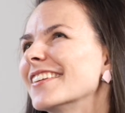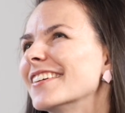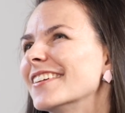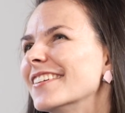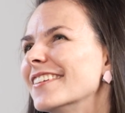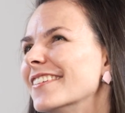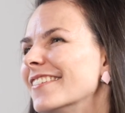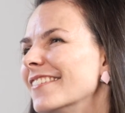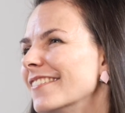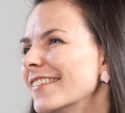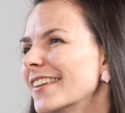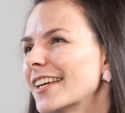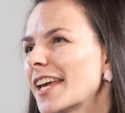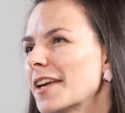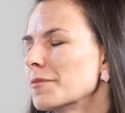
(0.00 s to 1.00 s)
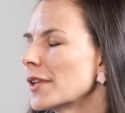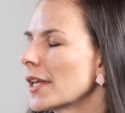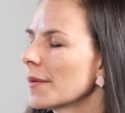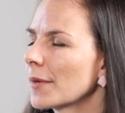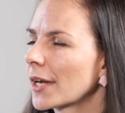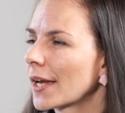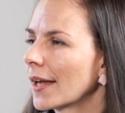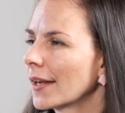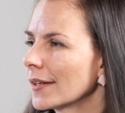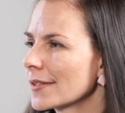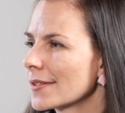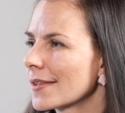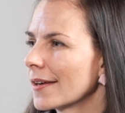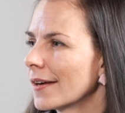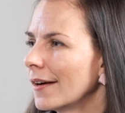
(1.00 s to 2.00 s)
the gameplay mechanics
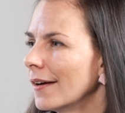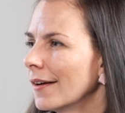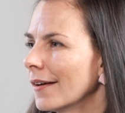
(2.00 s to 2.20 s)
there,